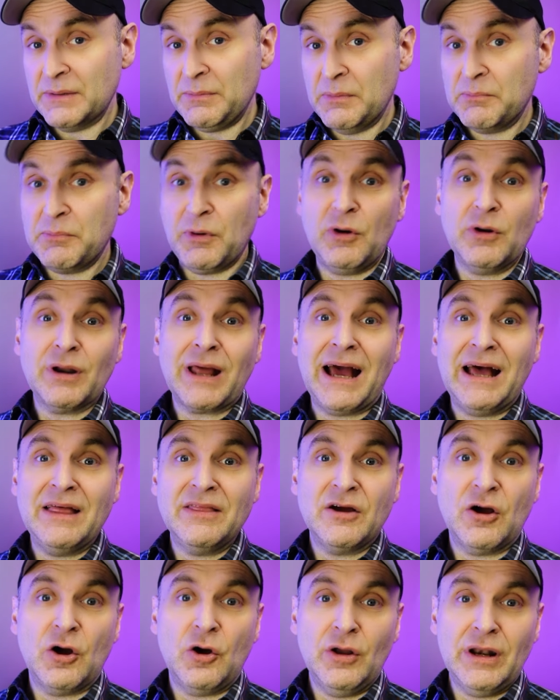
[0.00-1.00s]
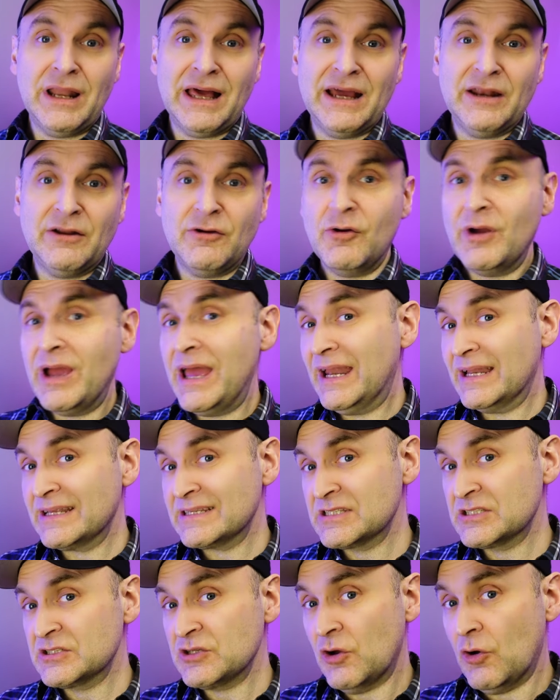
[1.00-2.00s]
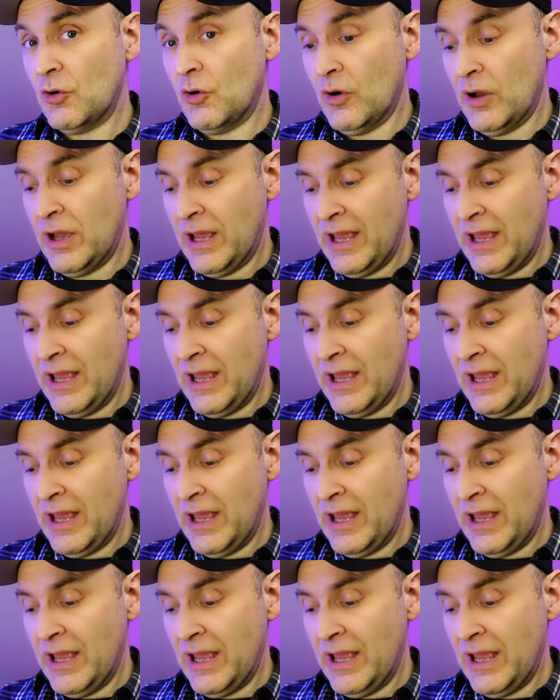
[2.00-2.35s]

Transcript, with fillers: can be bought either online or at a store,